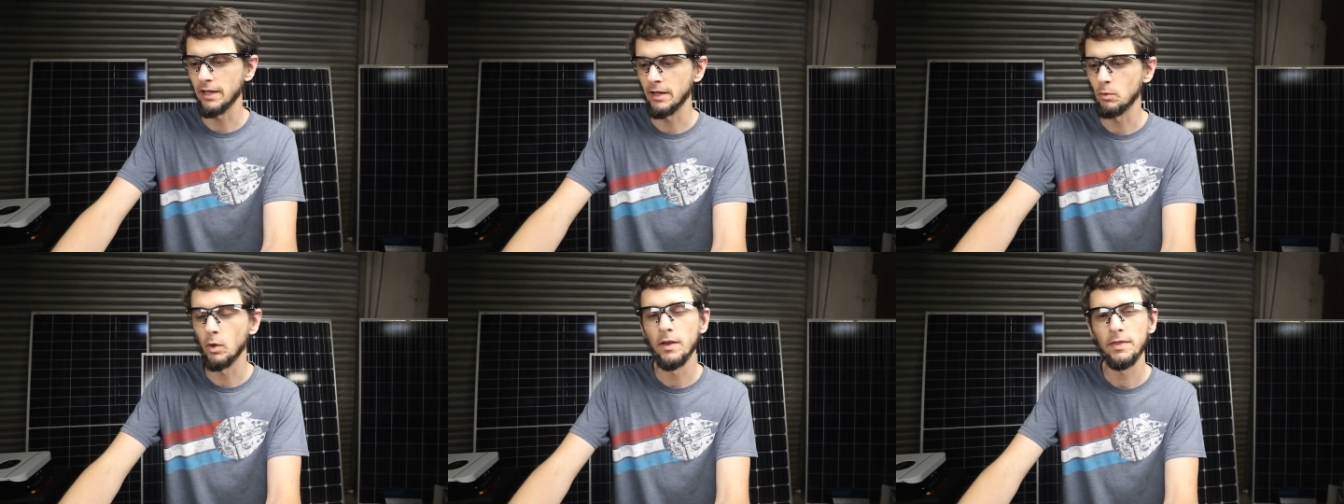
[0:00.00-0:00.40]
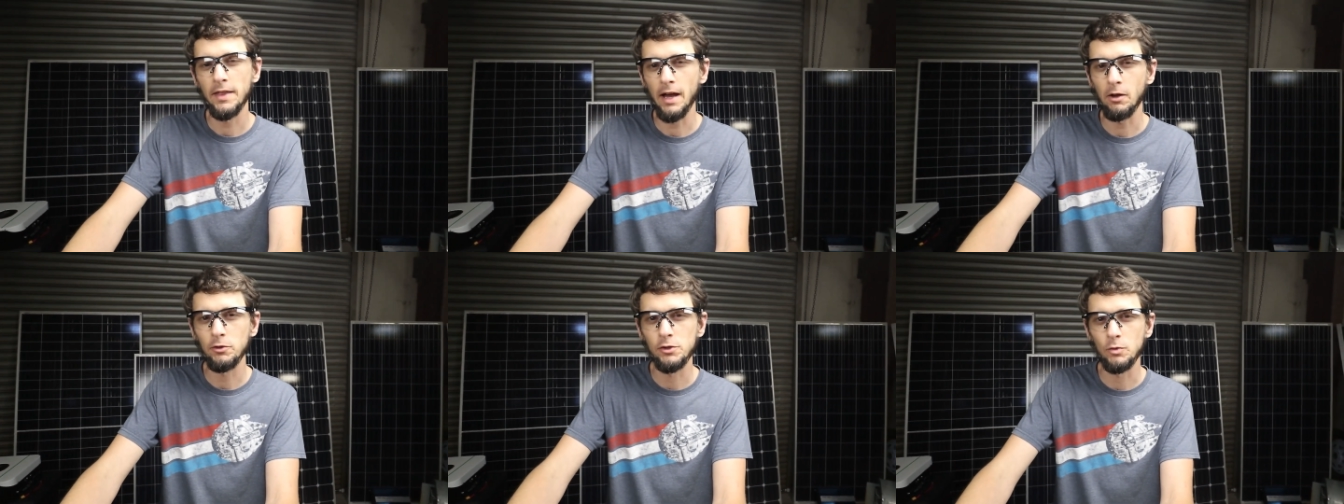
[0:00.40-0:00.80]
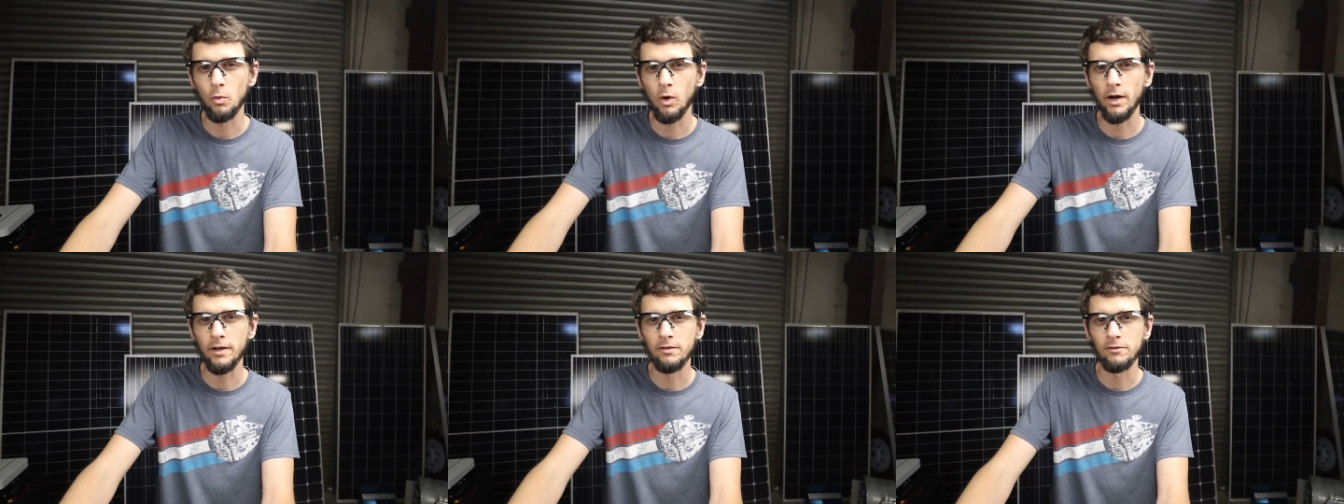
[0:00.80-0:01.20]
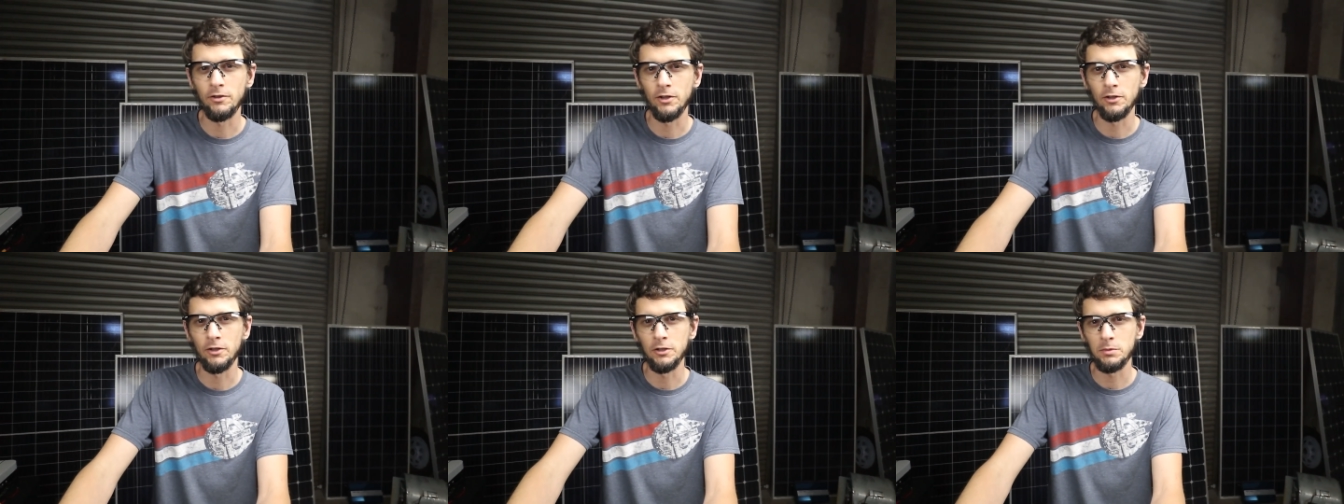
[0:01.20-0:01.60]
A one thousand watt
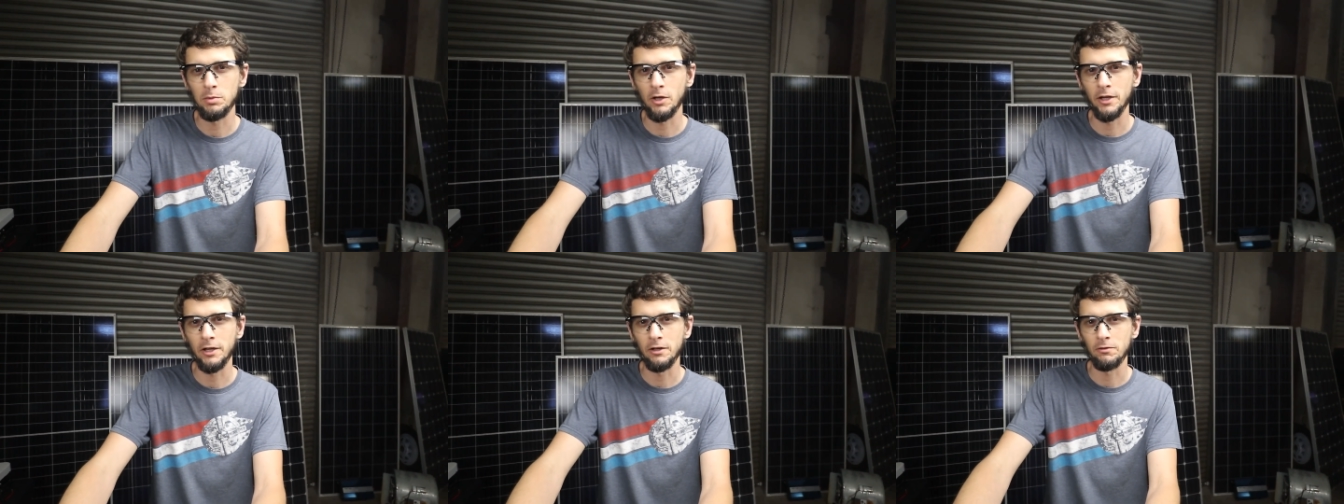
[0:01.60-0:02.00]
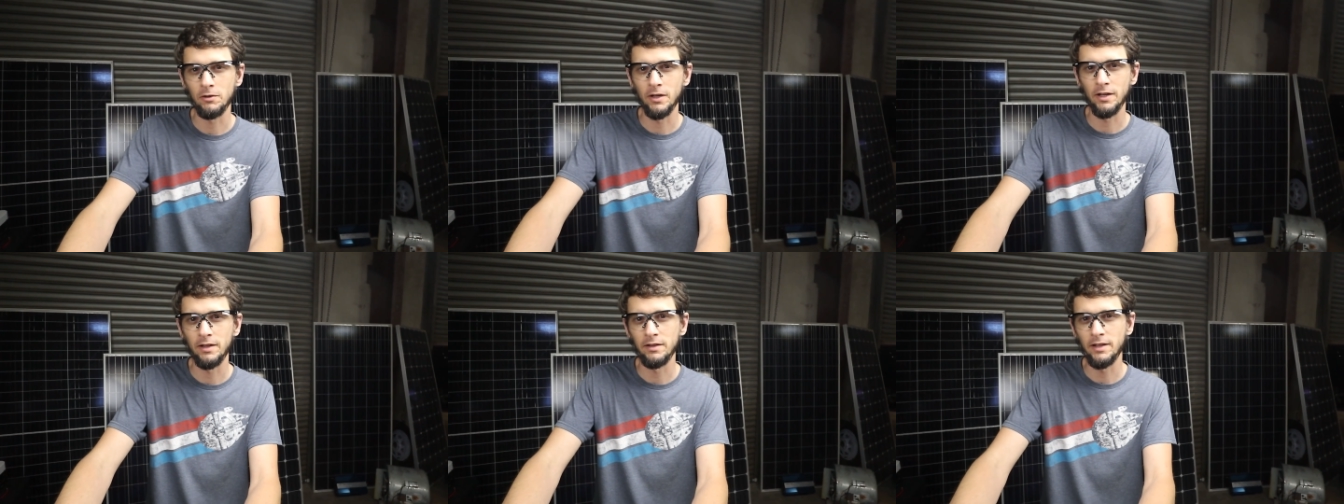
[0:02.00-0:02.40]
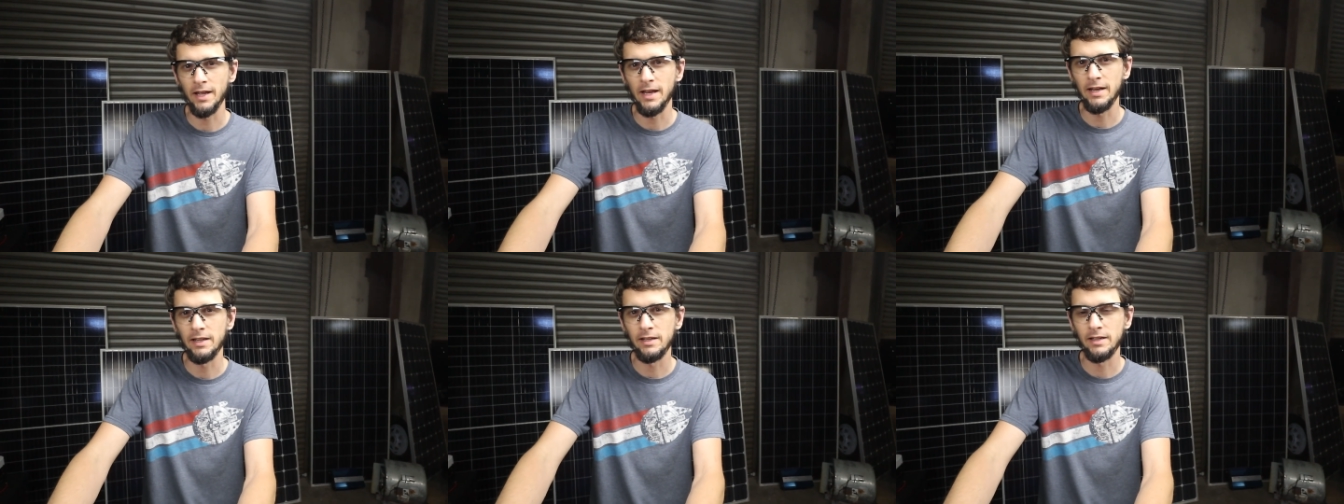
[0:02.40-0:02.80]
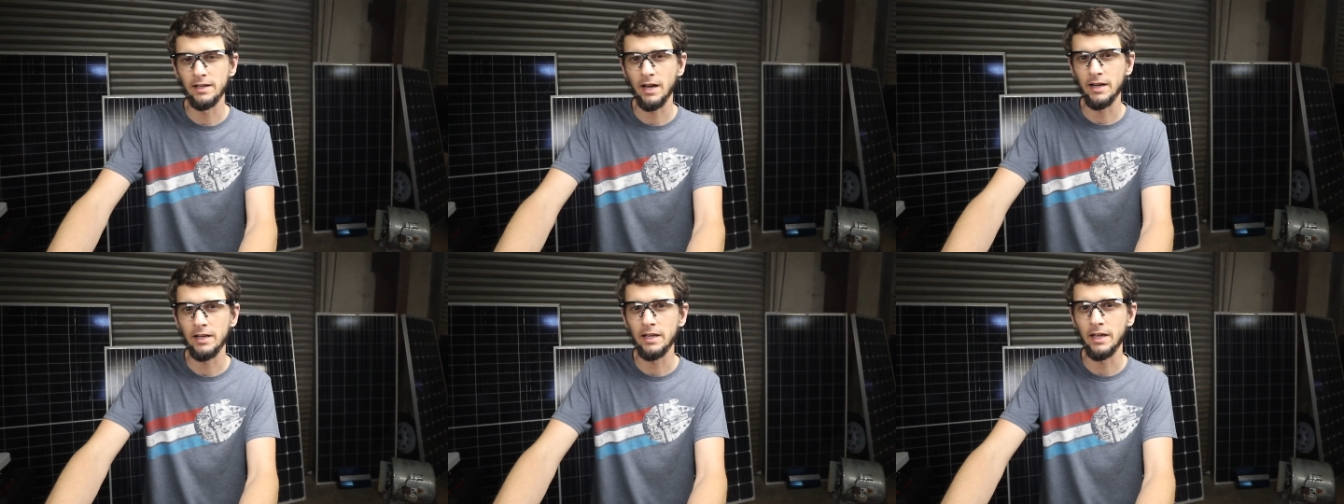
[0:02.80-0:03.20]
inverter is probably gonna run in the eighty to
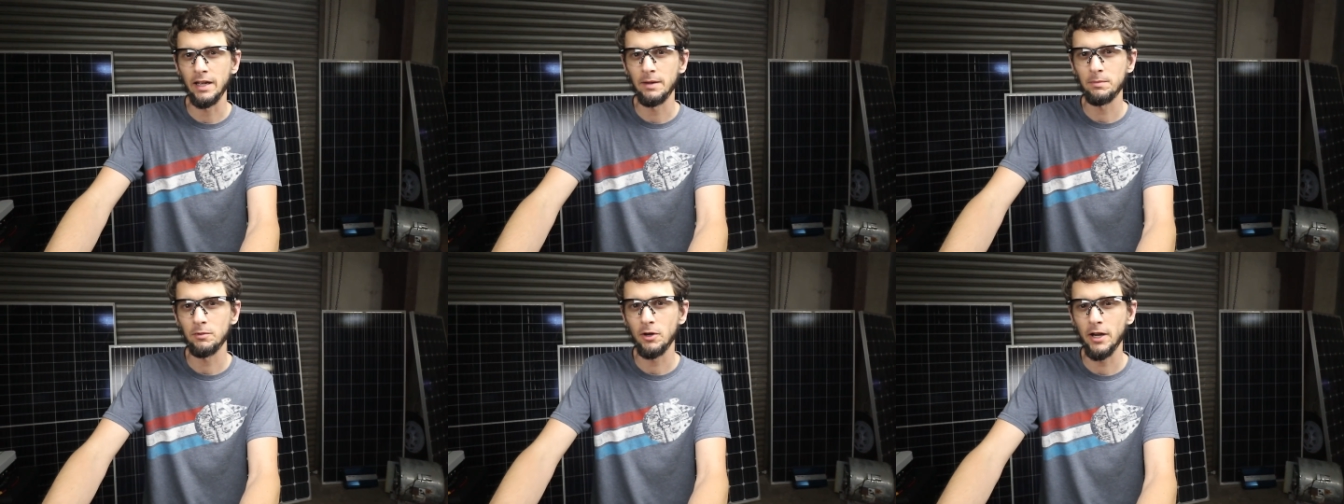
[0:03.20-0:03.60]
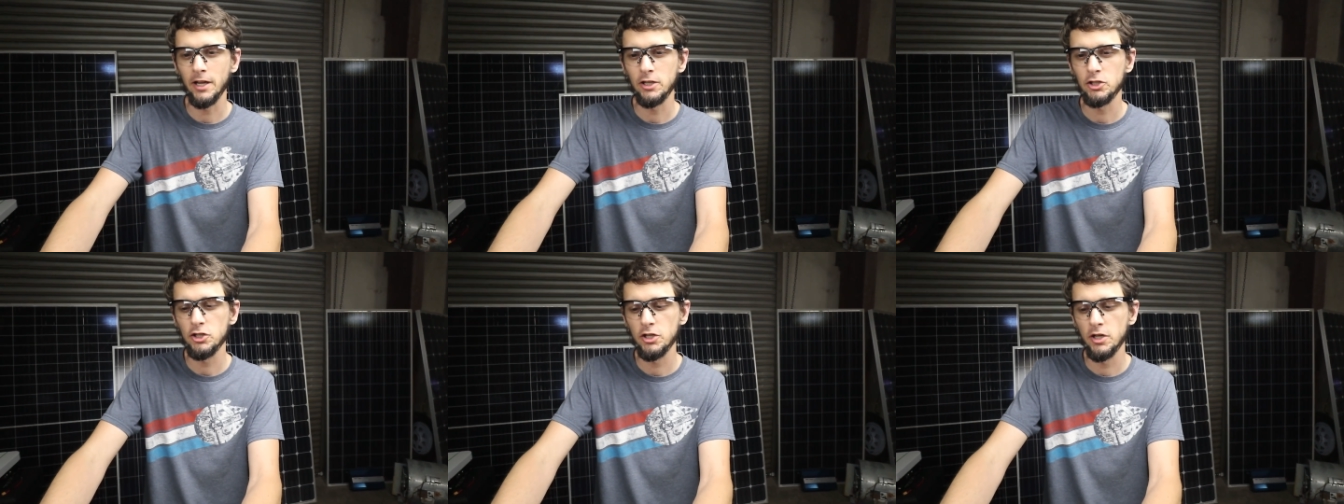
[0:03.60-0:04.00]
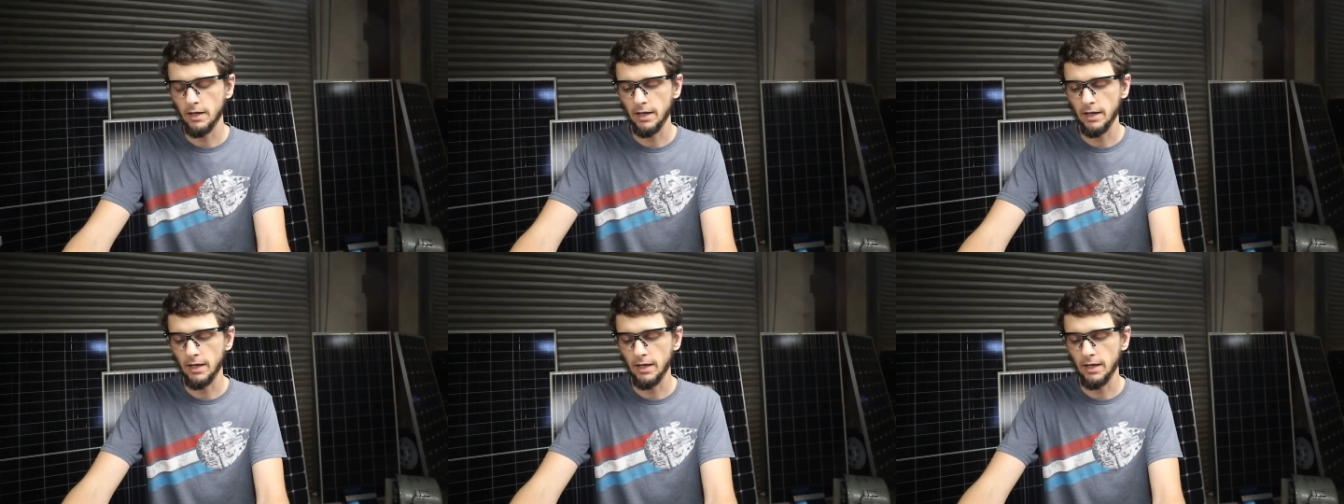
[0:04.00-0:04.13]
ninety amp range.